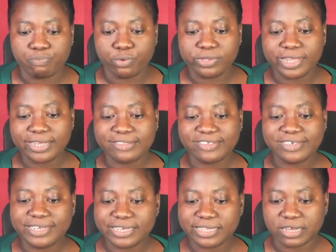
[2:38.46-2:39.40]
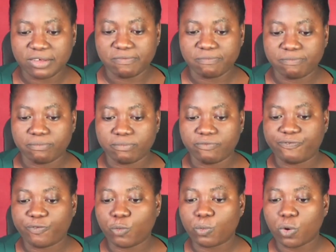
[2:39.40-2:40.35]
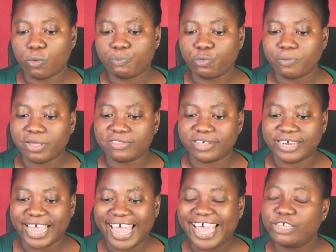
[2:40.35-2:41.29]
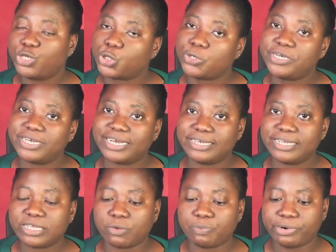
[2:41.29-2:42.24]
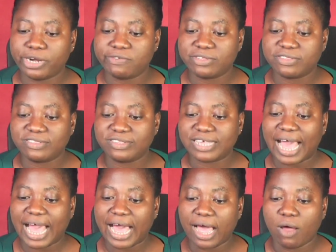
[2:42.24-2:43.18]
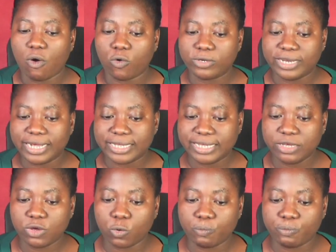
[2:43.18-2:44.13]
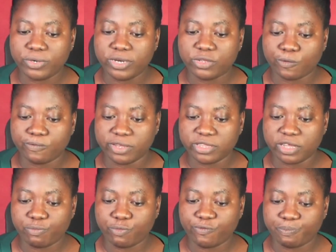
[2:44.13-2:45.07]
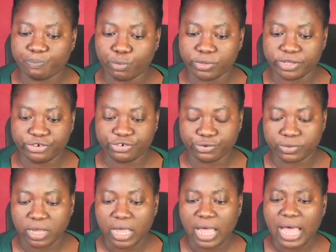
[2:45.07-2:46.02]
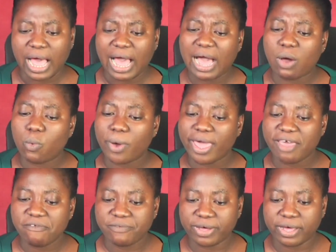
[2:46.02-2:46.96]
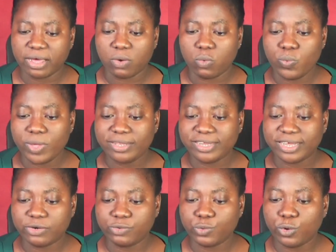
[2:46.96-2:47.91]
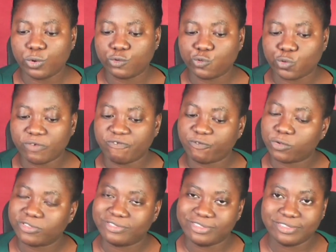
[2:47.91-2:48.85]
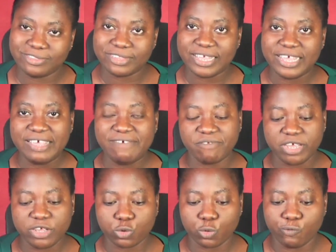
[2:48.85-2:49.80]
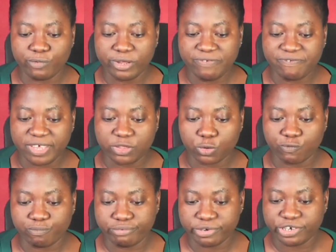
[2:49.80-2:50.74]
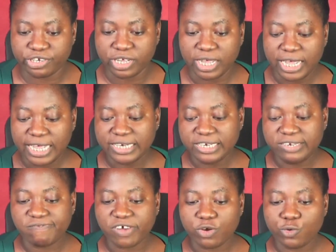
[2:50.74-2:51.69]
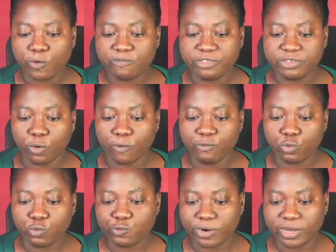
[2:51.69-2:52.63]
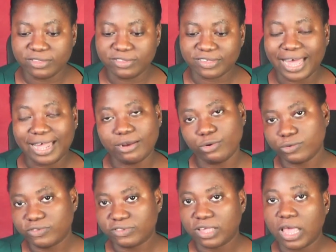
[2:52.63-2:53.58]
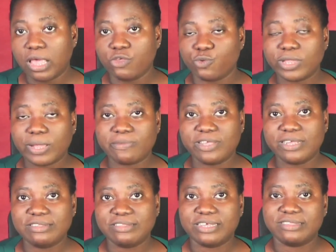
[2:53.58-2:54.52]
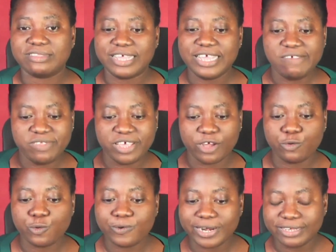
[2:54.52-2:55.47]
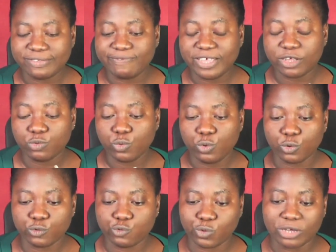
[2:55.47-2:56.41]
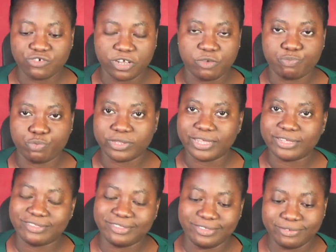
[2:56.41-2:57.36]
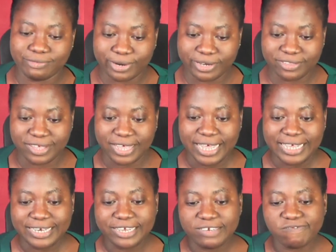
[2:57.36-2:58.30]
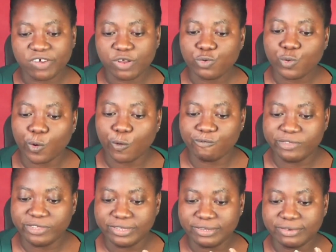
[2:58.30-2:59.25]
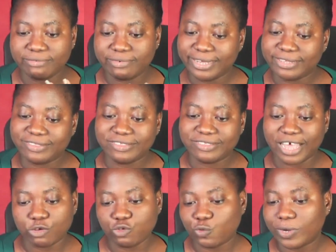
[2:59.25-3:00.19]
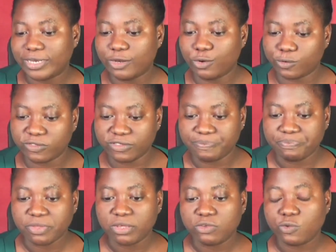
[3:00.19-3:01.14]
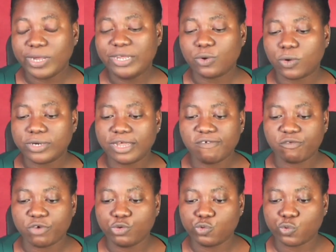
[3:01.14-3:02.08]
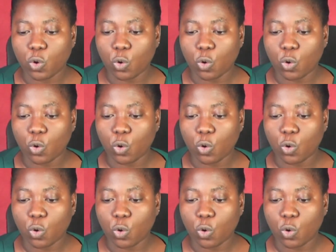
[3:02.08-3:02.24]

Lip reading: Protecting data from compromise and ensuring that data privacy are other key components of data protection. However, where there are no laws to enforce this event of breach, the value of those rights are lost. So what I'm saying is that if there are no laws to actually protect these rights, then the value of the rights is actually lost. So in order for you to